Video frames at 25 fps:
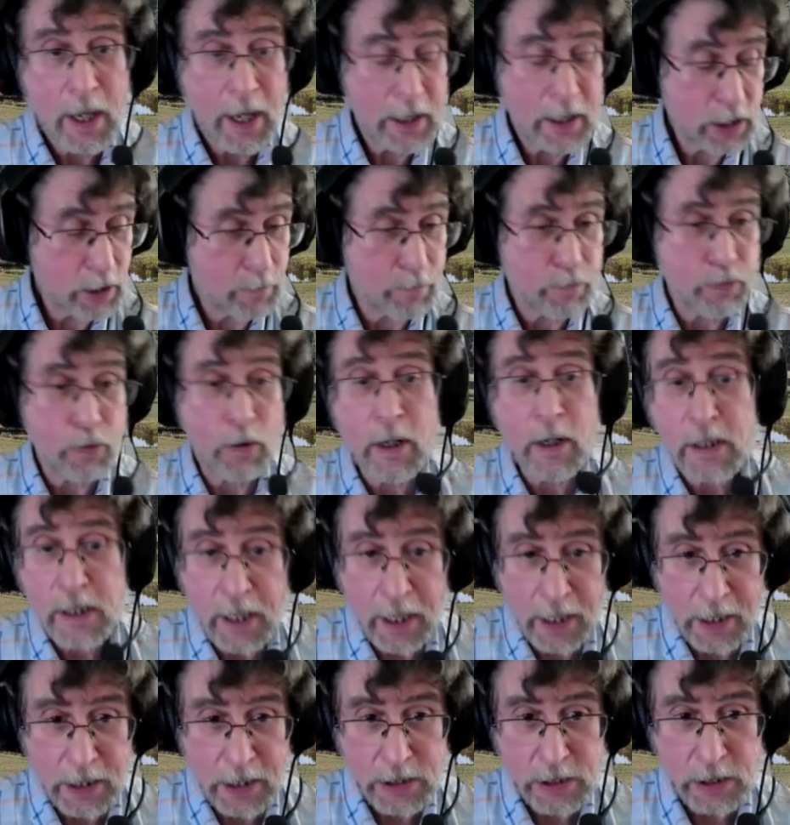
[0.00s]
And you
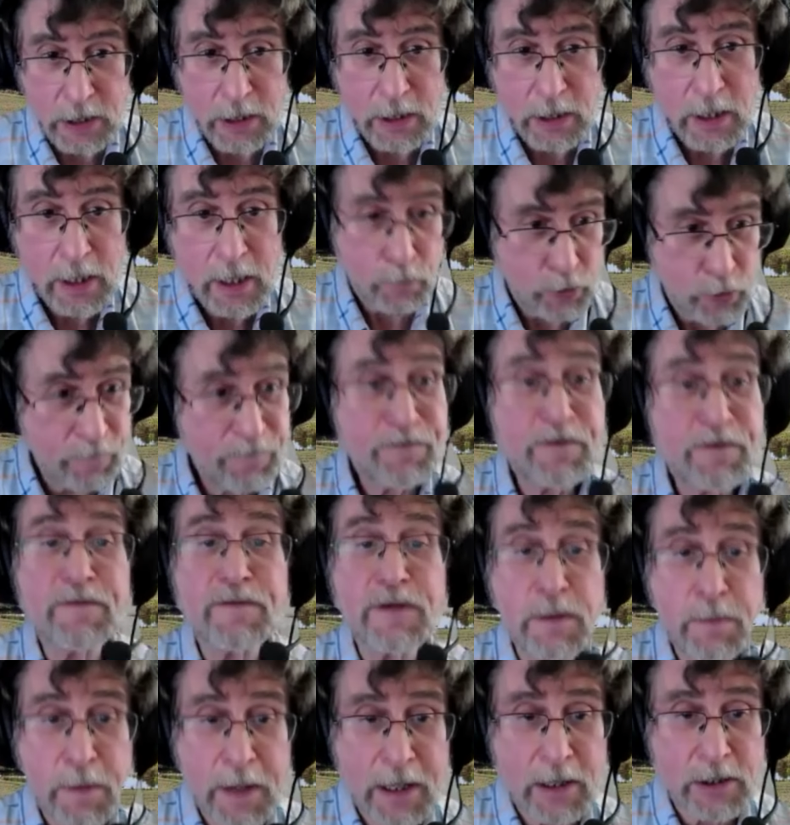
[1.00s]
broadcast it, put
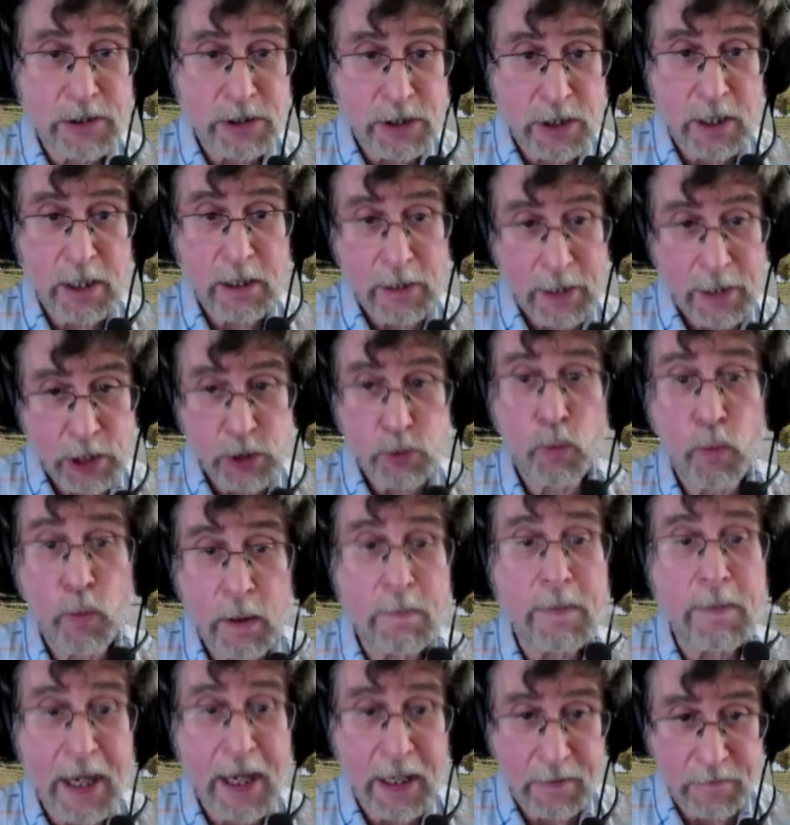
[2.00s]
50 pounds an acre. That's
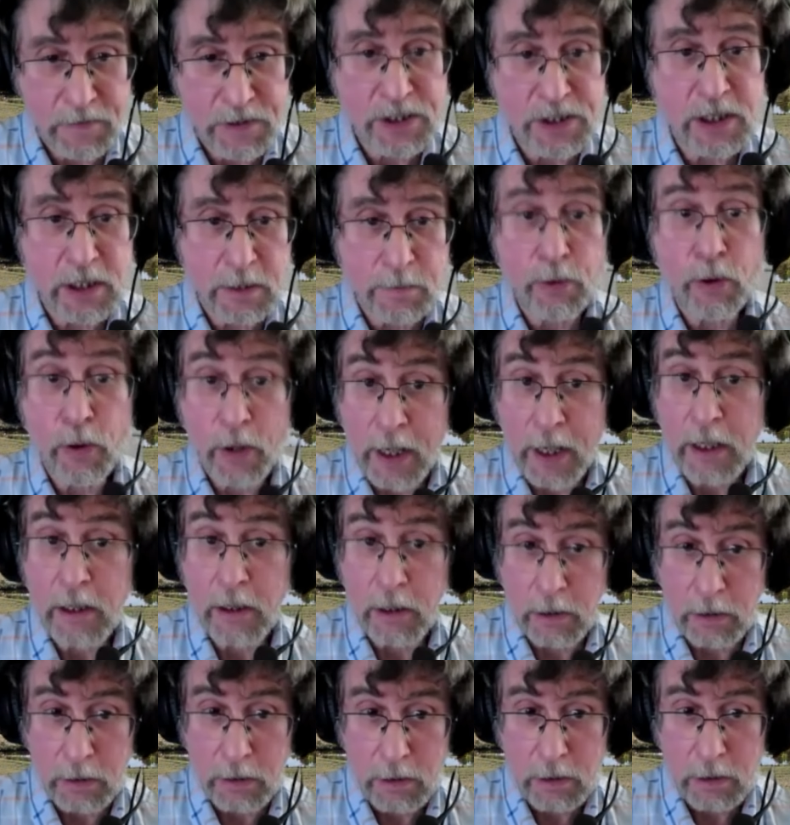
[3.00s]
one bag of seed per
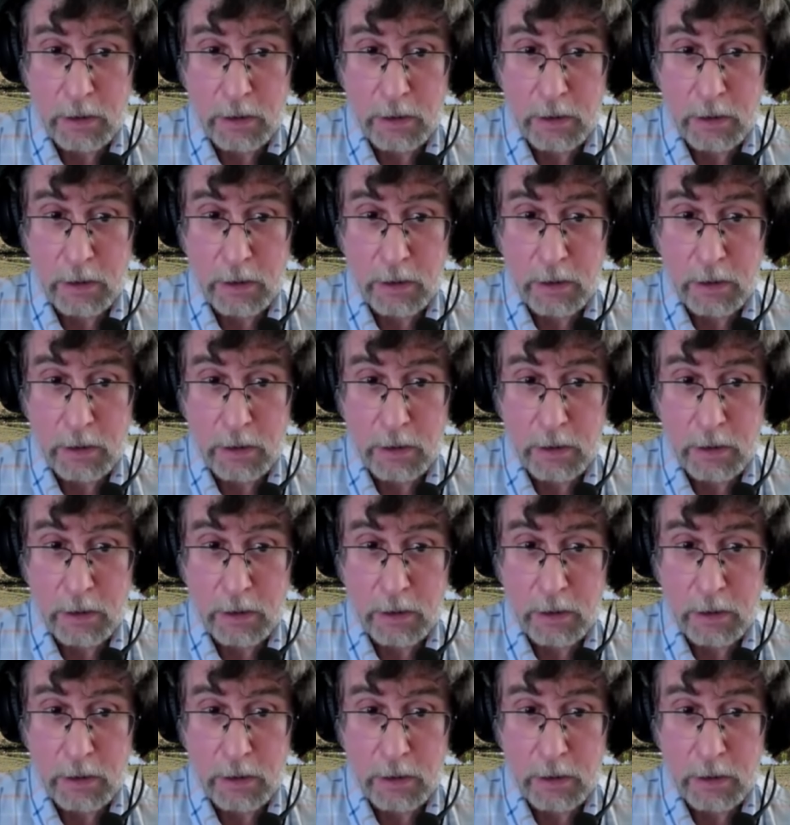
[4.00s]
acre.